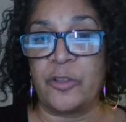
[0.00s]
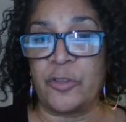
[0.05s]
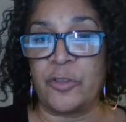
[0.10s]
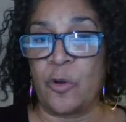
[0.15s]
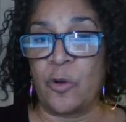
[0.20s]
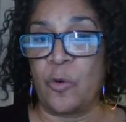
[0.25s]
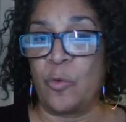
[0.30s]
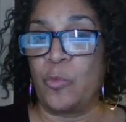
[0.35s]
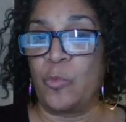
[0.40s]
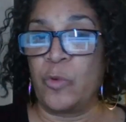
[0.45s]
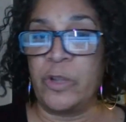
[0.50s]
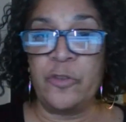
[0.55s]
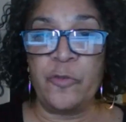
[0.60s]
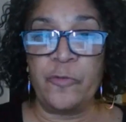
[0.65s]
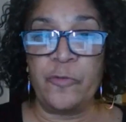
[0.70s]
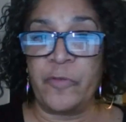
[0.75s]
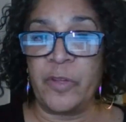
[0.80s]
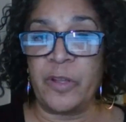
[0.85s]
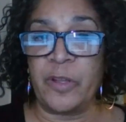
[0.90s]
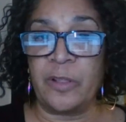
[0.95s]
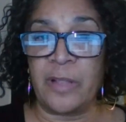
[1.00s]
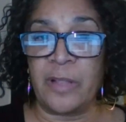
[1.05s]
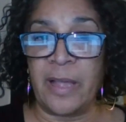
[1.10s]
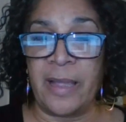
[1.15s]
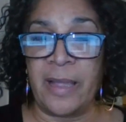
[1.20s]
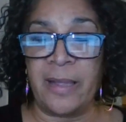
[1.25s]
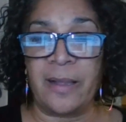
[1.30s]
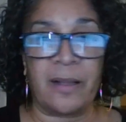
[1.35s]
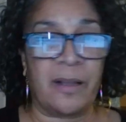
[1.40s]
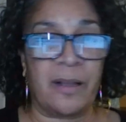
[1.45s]
So when you feel
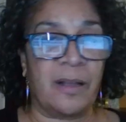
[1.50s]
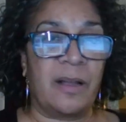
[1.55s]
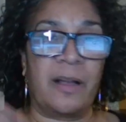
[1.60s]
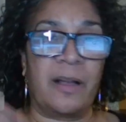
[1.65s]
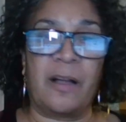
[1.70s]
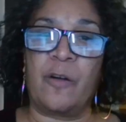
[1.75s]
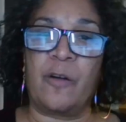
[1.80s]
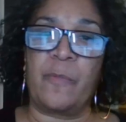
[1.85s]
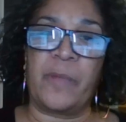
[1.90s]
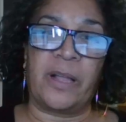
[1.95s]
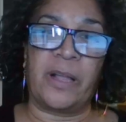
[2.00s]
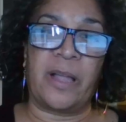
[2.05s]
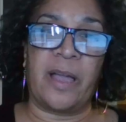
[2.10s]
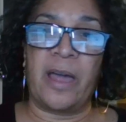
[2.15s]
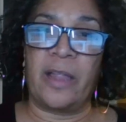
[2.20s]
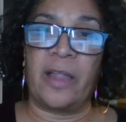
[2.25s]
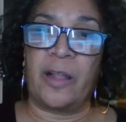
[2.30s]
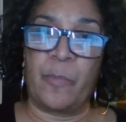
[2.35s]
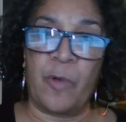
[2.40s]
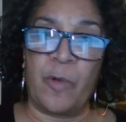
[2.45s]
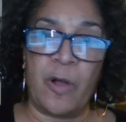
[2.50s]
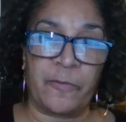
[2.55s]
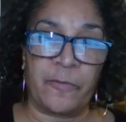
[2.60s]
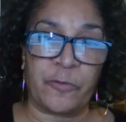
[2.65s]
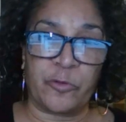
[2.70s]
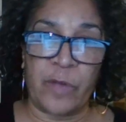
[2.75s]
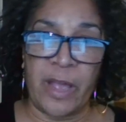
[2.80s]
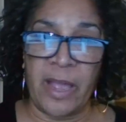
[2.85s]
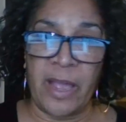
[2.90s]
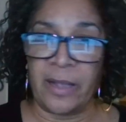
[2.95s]
like, oh my God, I'm
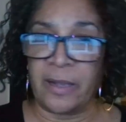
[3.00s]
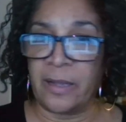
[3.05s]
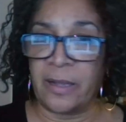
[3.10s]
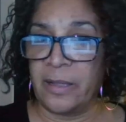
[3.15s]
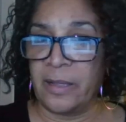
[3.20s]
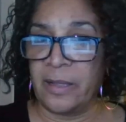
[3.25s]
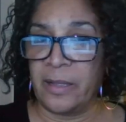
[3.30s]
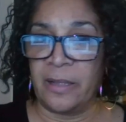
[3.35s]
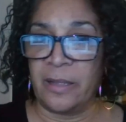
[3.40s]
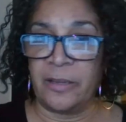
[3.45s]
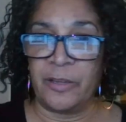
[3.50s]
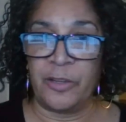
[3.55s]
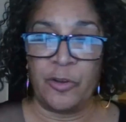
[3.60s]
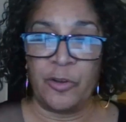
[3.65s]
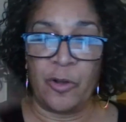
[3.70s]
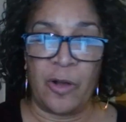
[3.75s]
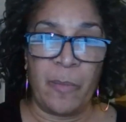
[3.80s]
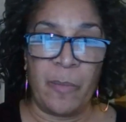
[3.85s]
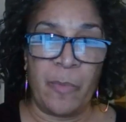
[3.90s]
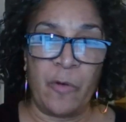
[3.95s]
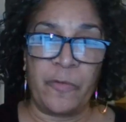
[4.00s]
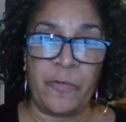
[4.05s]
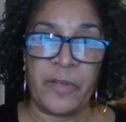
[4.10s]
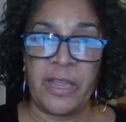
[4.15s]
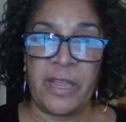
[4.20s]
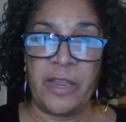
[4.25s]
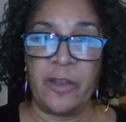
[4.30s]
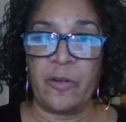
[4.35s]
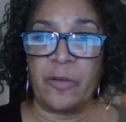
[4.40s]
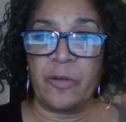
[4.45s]
off track, I'm
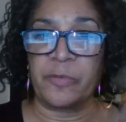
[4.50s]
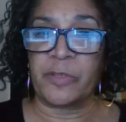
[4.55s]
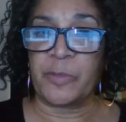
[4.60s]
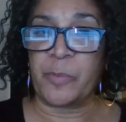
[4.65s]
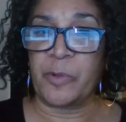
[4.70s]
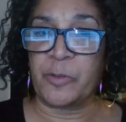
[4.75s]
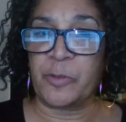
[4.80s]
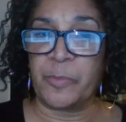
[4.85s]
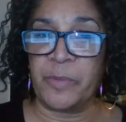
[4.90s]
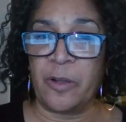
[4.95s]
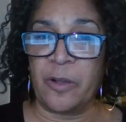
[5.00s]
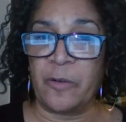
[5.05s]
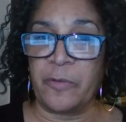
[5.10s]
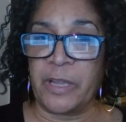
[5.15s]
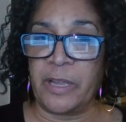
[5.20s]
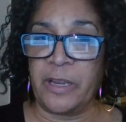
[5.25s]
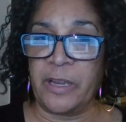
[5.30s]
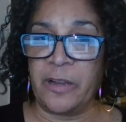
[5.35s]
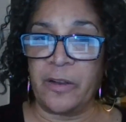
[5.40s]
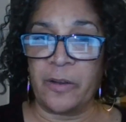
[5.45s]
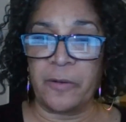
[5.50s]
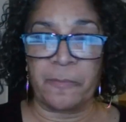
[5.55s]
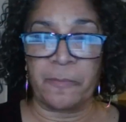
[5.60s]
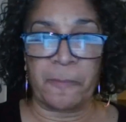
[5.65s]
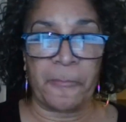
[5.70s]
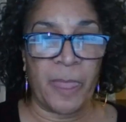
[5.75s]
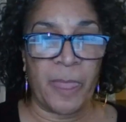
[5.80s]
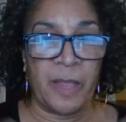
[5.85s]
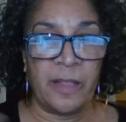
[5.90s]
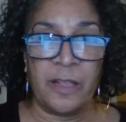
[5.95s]
over here, I'm supposed to be over
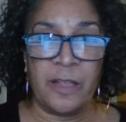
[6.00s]
here,